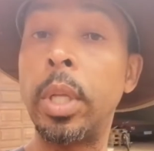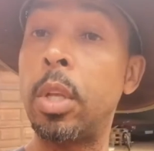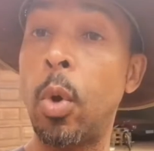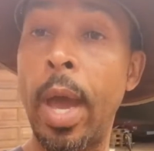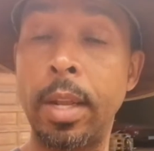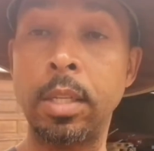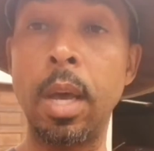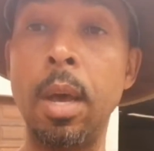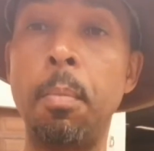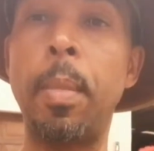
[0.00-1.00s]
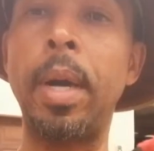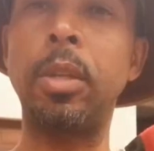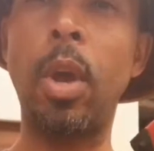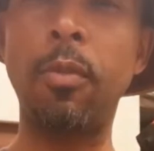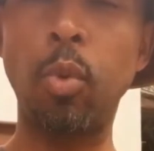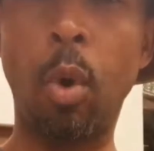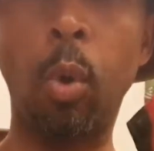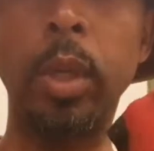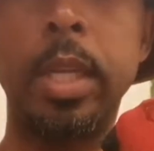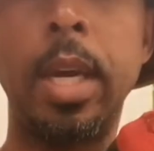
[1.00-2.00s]
it in your hand. But you have to
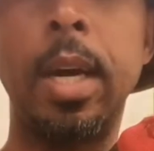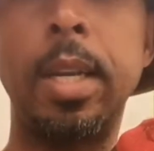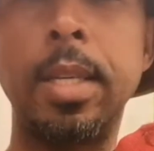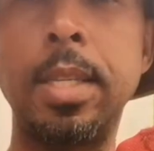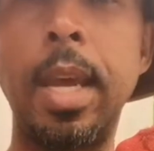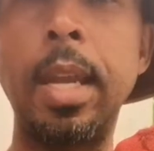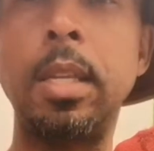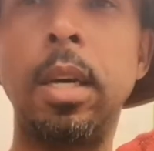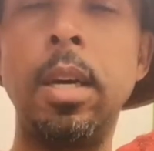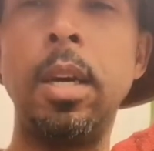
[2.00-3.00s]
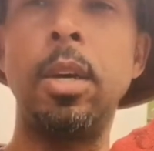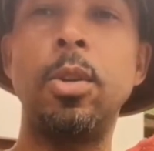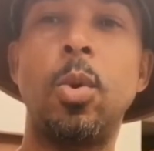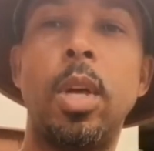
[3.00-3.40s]
hold it here in the center so